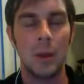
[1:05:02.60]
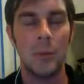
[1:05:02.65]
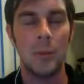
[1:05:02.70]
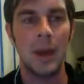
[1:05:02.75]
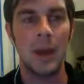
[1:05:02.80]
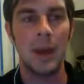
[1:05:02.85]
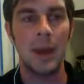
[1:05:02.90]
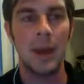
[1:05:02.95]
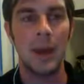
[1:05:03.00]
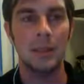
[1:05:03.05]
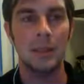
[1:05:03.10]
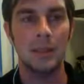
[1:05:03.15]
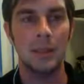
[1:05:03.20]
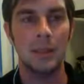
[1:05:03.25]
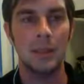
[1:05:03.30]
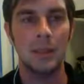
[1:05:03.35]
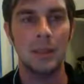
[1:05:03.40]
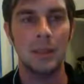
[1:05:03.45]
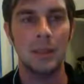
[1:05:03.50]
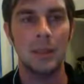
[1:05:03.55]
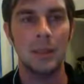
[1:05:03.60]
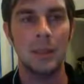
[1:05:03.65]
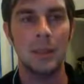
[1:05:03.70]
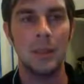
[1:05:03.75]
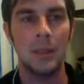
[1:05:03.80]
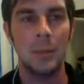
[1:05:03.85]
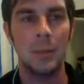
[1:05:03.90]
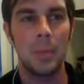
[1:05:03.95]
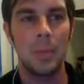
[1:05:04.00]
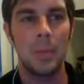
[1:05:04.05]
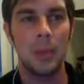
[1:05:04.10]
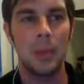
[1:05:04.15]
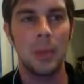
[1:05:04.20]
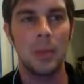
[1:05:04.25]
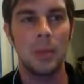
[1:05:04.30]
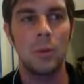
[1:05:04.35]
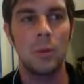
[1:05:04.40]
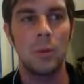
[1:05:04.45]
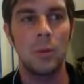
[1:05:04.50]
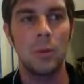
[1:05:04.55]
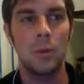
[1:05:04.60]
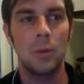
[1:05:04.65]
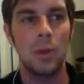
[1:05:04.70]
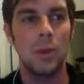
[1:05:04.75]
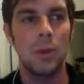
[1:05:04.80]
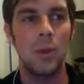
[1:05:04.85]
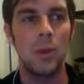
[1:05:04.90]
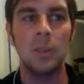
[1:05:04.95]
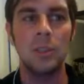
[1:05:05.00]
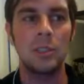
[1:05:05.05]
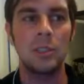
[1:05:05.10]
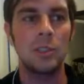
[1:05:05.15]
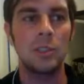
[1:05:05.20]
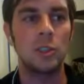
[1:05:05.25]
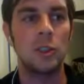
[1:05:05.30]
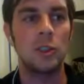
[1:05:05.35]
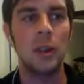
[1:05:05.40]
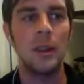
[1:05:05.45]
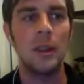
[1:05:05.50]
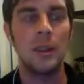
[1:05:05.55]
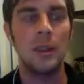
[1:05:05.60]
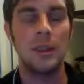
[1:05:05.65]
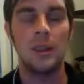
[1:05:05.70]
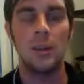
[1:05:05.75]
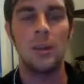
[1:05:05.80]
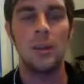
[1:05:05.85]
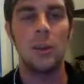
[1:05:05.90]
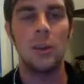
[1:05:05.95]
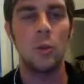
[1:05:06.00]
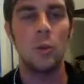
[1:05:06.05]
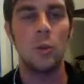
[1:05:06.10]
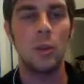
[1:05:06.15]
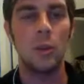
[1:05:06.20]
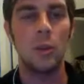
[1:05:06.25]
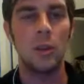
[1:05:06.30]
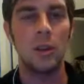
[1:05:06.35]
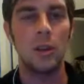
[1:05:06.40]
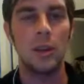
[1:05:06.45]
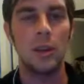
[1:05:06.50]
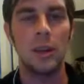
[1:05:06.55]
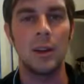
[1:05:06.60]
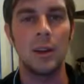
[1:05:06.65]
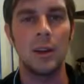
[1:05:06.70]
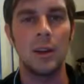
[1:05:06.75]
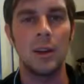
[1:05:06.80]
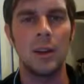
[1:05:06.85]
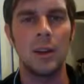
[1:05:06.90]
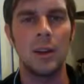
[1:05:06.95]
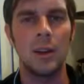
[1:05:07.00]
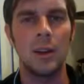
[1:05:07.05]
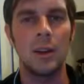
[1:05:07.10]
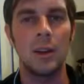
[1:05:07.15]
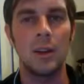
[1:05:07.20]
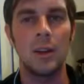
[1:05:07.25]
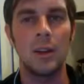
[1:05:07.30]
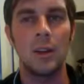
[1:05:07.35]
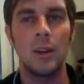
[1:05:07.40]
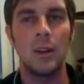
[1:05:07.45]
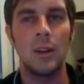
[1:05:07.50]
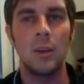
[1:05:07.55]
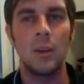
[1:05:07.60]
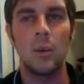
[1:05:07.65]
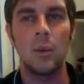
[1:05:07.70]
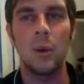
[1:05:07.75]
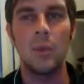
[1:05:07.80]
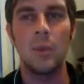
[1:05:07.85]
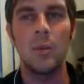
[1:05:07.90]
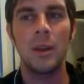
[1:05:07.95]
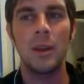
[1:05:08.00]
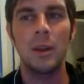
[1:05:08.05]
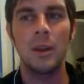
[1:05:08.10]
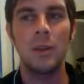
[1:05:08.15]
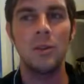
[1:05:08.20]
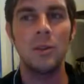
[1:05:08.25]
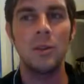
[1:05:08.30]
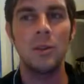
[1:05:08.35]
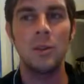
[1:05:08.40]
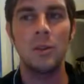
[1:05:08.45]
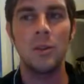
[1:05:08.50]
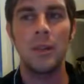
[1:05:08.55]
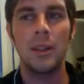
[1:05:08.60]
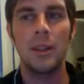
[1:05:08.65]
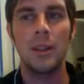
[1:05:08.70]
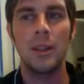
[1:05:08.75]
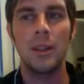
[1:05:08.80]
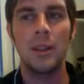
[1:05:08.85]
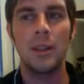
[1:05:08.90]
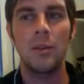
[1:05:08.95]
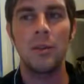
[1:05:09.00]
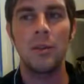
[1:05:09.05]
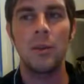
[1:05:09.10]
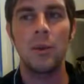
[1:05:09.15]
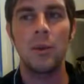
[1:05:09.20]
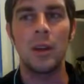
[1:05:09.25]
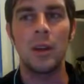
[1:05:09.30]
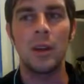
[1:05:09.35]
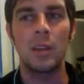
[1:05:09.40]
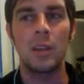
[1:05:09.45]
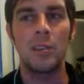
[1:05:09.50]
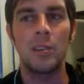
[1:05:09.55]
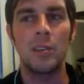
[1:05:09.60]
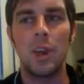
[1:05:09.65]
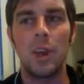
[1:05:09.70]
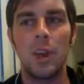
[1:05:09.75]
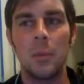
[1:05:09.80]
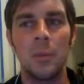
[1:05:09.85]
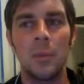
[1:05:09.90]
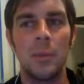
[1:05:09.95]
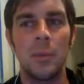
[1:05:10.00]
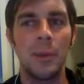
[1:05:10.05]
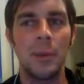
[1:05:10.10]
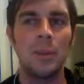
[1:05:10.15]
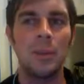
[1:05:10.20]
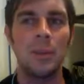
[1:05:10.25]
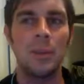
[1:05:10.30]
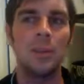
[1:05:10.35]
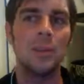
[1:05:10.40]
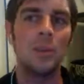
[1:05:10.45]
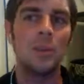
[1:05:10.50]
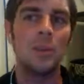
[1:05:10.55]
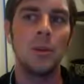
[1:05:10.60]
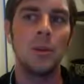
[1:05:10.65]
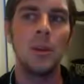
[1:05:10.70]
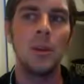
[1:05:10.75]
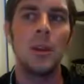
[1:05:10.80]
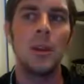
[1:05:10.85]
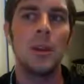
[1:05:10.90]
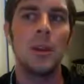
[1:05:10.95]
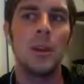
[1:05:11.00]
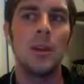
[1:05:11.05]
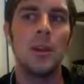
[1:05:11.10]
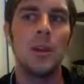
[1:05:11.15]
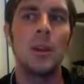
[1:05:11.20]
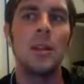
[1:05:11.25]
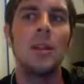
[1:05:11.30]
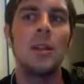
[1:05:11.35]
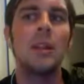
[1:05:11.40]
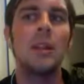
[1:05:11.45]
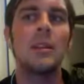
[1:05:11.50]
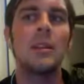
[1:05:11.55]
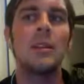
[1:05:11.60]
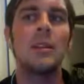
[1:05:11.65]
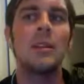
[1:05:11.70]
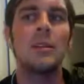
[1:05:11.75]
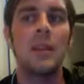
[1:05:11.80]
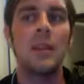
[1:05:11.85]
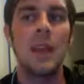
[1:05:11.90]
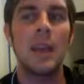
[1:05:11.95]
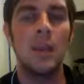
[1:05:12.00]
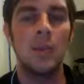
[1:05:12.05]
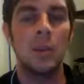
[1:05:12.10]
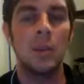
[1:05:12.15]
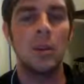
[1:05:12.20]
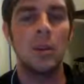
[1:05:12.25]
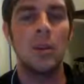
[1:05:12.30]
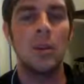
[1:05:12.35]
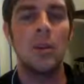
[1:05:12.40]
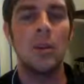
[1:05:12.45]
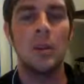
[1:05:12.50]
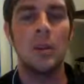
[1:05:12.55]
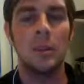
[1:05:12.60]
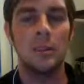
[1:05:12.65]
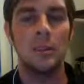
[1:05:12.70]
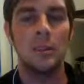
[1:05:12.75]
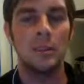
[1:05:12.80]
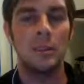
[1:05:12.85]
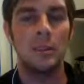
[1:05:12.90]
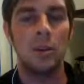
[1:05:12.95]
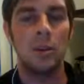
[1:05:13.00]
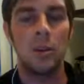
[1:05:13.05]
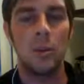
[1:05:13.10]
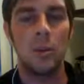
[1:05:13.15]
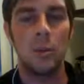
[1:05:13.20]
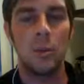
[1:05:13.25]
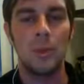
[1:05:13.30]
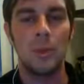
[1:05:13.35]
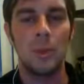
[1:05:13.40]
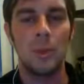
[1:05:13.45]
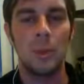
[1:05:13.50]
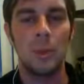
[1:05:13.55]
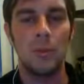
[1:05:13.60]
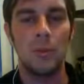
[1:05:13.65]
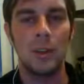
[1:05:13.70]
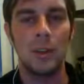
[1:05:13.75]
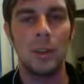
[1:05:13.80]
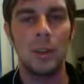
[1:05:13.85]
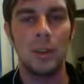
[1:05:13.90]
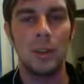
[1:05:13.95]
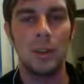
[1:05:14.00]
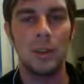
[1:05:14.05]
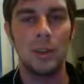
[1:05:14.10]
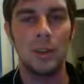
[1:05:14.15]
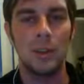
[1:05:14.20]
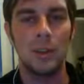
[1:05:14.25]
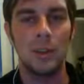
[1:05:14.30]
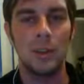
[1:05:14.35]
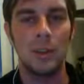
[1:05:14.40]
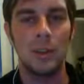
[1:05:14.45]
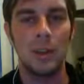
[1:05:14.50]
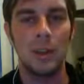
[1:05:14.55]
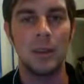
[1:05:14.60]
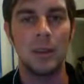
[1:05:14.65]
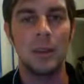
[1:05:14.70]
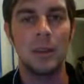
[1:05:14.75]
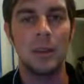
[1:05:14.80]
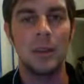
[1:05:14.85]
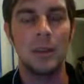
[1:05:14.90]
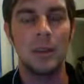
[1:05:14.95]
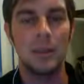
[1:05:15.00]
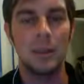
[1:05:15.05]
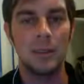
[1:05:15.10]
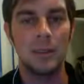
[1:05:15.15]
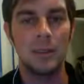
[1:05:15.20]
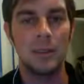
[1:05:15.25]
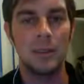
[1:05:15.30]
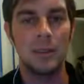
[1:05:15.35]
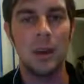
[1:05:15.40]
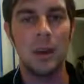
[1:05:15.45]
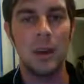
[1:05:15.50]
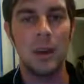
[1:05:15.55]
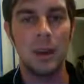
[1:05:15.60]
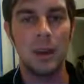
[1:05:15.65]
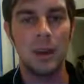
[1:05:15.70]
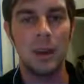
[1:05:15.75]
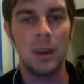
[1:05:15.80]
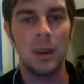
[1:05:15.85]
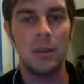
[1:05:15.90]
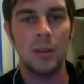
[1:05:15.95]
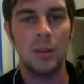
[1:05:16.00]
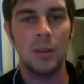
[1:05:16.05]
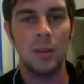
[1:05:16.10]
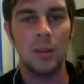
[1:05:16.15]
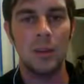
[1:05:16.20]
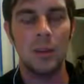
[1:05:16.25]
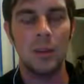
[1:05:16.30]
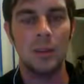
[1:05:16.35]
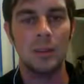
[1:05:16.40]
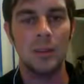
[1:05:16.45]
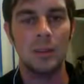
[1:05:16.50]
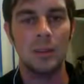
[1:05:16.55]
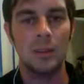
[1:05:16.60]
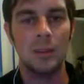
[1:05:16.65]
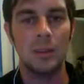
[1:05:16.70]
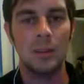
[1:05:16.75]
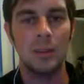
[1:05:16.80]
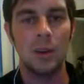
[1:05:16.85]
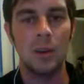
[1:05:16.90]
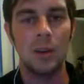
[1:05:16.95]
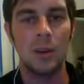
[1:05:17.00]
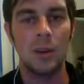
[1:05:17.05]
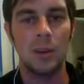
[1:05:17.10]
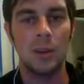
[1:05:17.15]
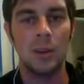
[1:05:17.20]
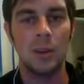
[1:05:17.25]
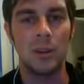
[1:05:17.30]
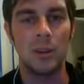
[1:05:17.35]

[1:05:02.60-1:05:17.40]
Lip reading: past and like all of this training and hard work on the internet. Like, what am I going to do with my life? What kind of job am I going to do? And then like this came along, and it just all became very clear that this is why I've been working this hard